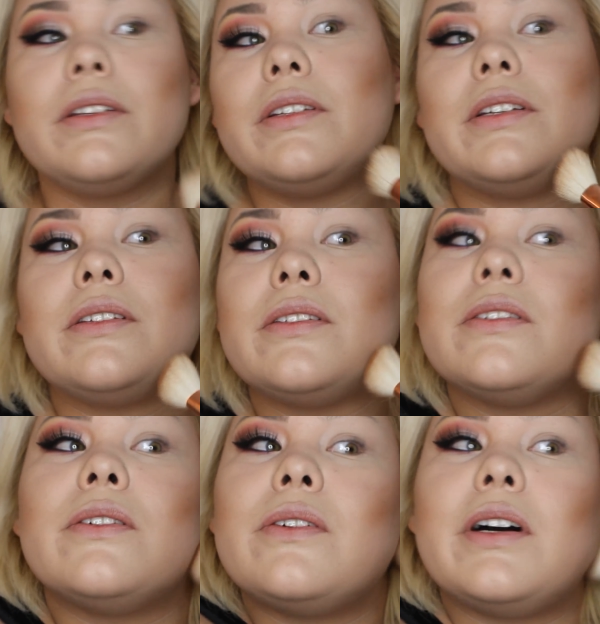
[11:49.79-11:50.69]
just
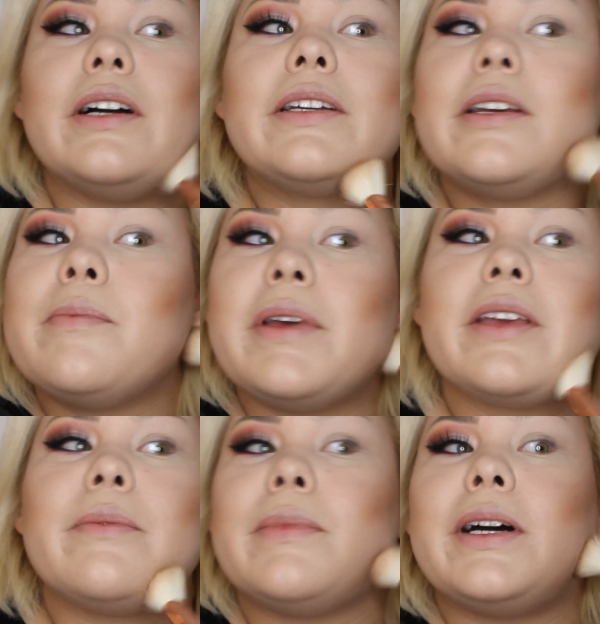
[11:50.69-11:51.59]
so I can
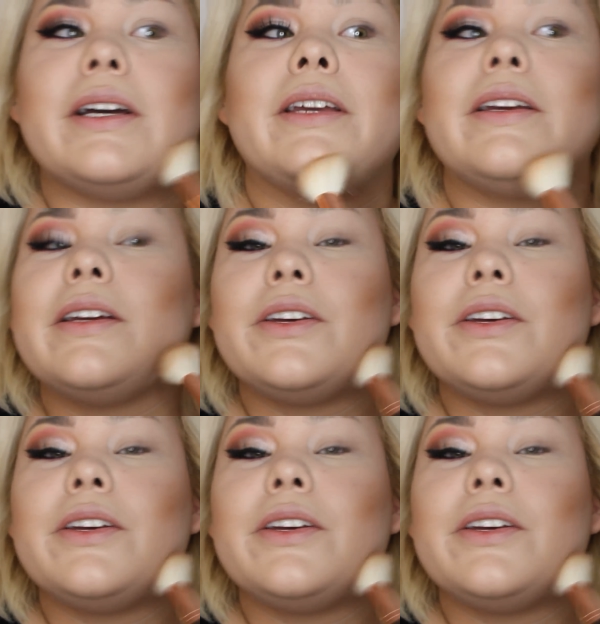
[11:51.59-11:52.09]
make my